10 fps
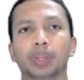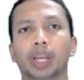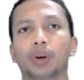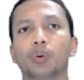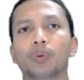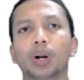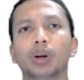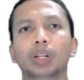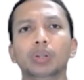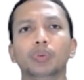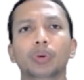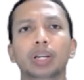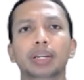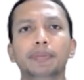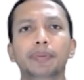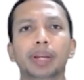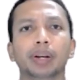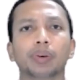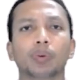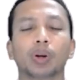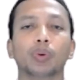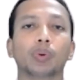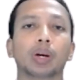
and overall will depend on local